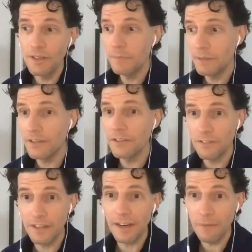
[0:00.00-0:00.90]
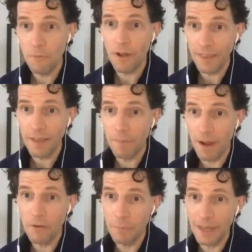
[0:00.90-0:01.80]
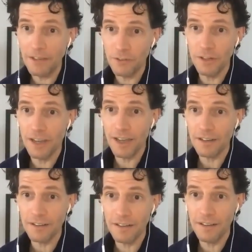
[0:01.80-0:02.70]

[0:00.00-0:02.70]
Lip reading: because they want that BioPatriot Act,